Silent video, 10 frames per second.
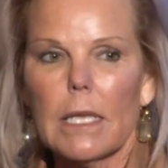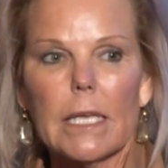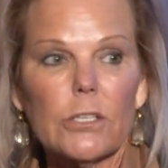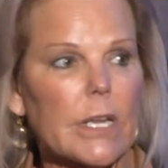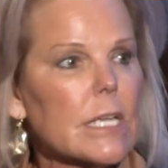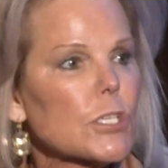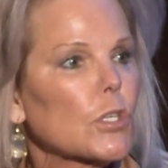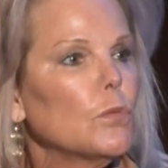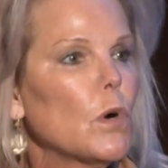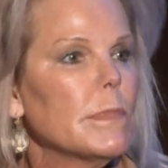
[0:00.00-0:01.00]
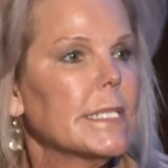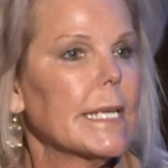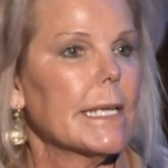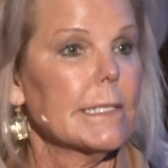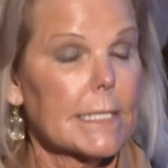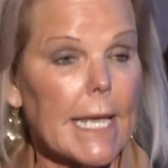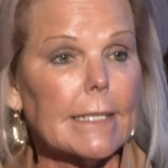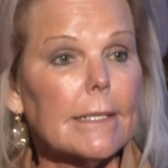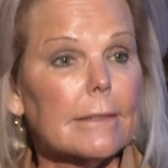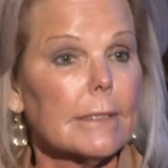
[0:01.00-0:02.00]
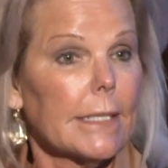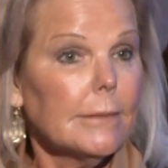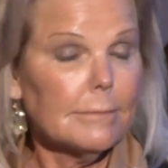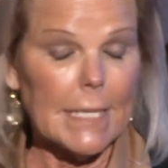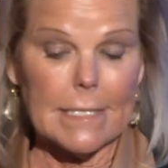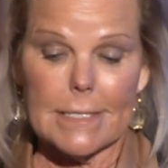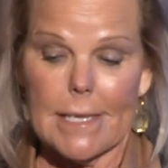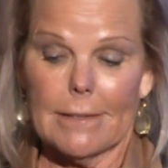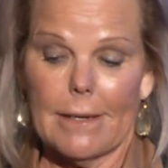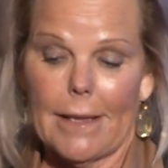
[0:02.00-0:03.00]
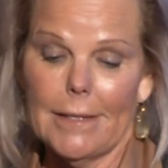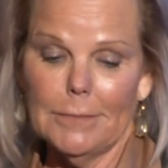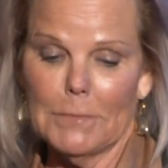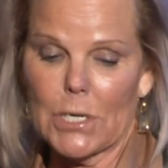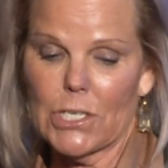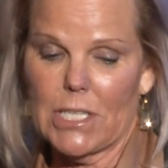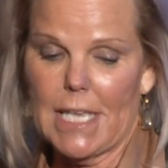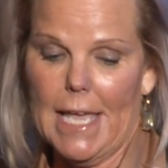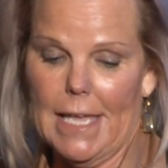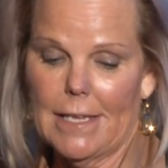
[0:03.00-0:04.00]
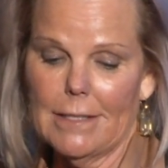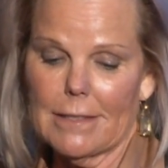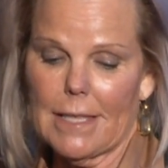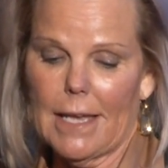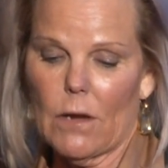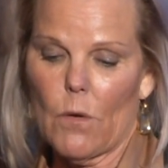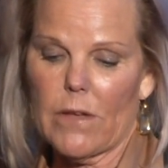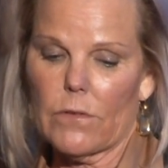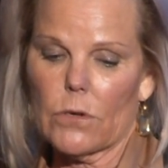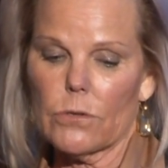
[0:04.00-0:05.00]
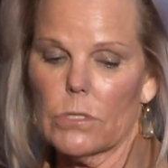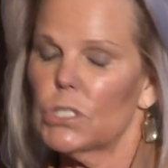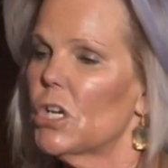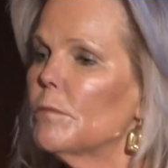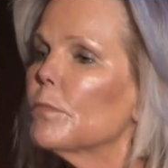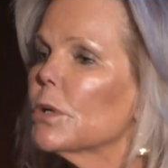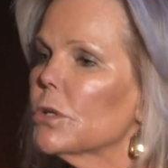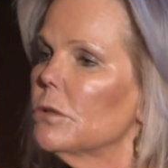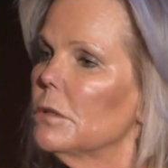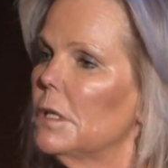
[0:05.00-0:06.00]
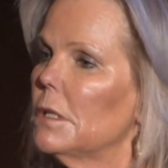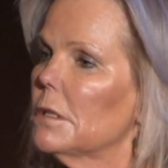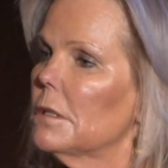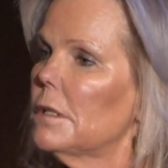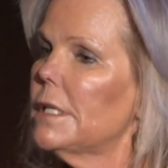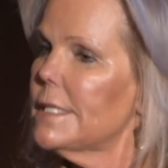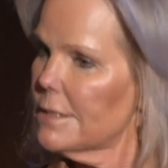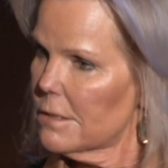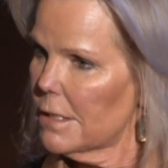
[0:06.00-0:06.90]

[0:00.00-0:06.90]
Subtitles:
International Women's Day is technically on Sunday, March the 8th. However, the Chamber is